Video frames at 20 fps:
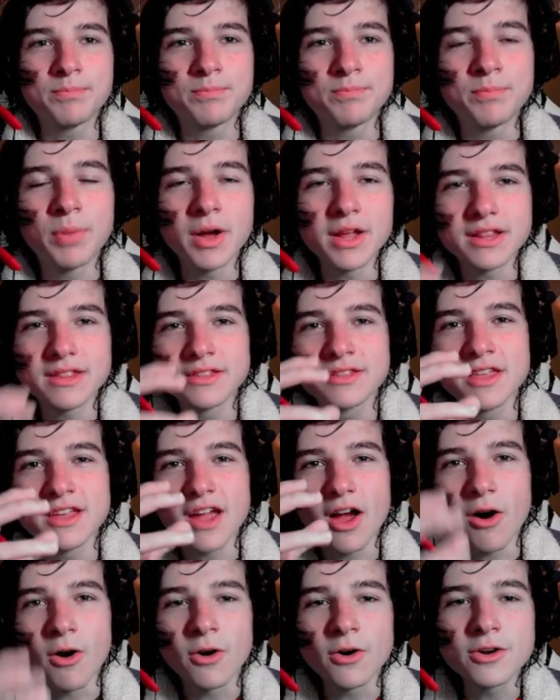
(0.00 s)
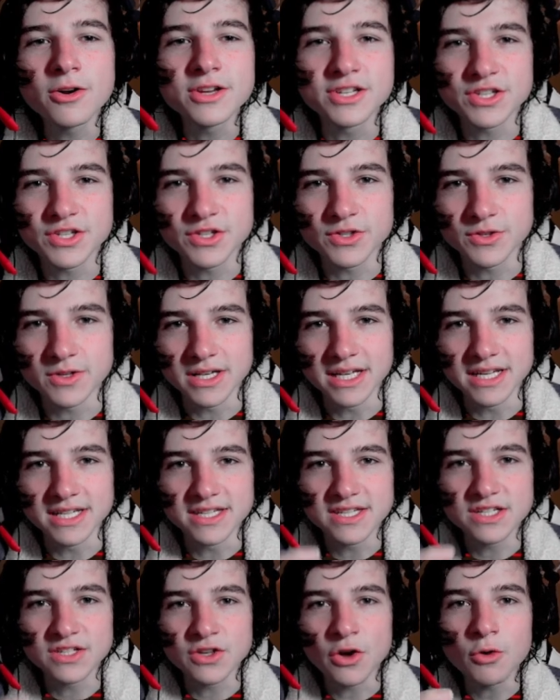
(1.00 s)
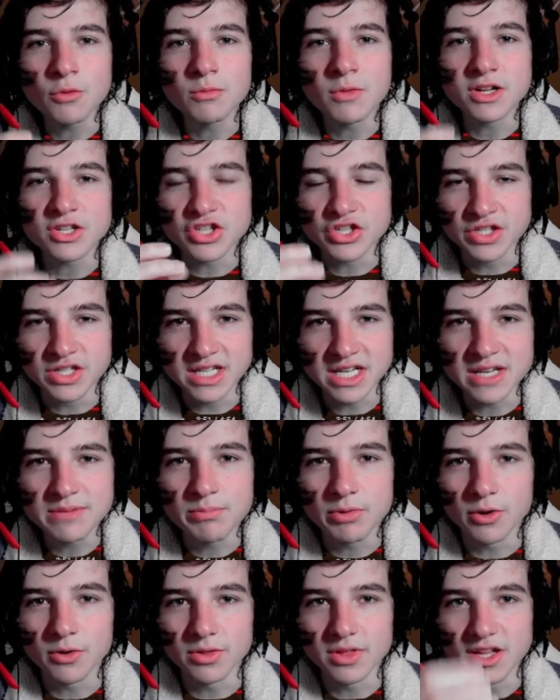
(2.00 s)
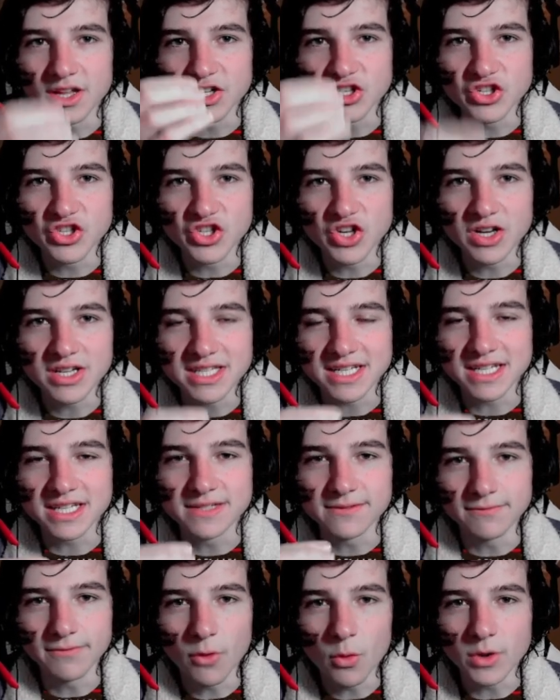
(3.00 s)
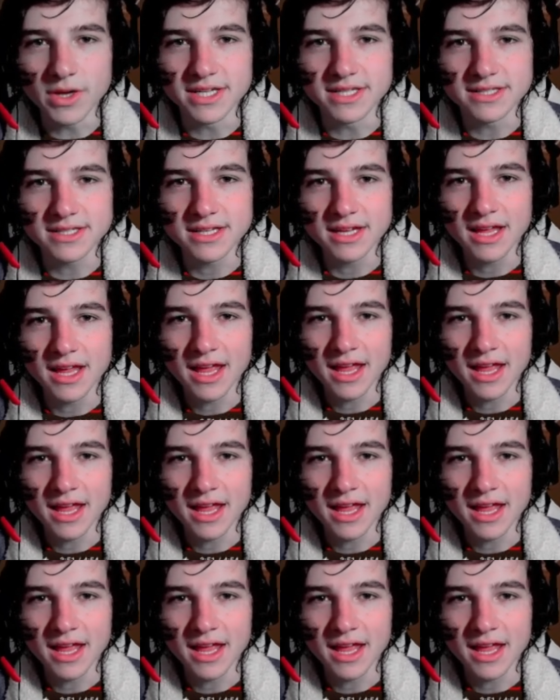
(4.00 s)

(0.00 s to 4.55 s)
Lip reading: But the artistry is so much deeper than just his voice.